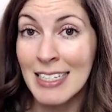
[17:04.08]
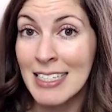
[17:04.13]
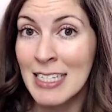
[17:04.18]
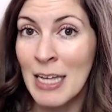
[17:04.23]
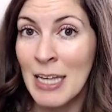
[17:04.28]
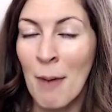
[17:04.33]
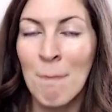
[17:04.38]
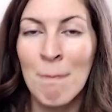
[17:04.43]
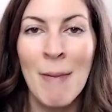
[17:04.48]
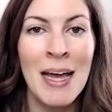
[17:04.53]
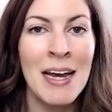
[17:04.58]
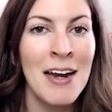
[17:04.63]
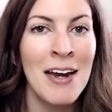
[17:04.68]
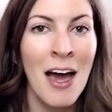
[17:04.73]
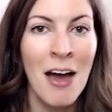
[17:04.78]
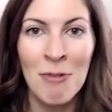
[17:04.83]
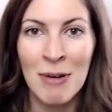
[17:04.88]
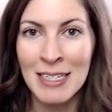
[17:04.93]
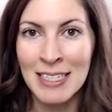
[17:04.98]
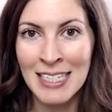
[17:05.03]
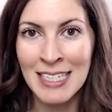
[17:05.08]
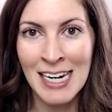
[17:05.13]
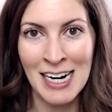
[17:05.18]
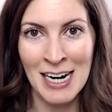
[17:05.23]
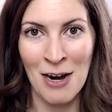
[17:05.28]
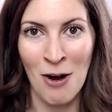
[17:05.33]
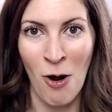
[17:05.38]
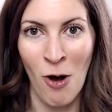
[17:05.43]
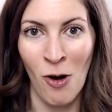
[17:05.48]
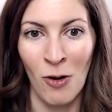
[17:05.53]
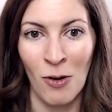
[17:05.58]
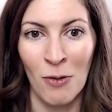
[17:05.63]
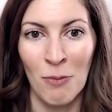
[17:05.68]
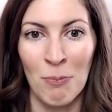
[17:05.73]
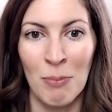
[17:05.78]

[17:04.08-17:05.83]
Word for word: some might not resonate at all,